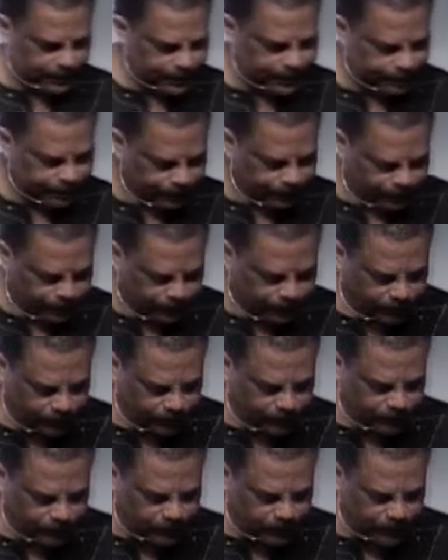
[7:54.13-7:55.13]

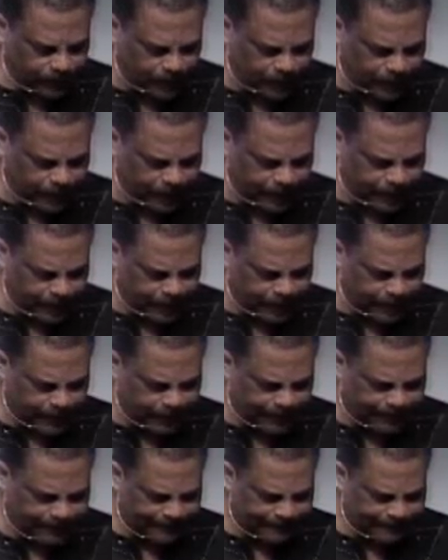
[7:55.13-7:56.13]

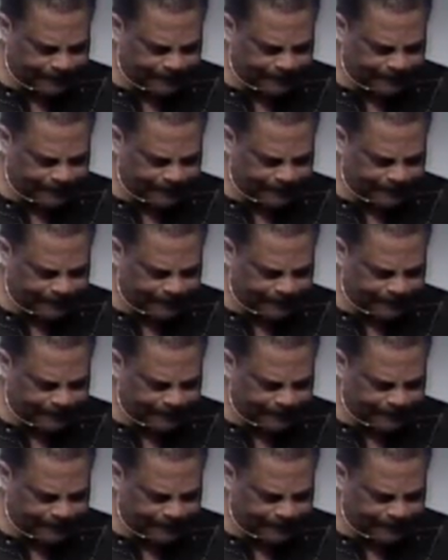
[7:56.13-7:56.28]
Nothing is said.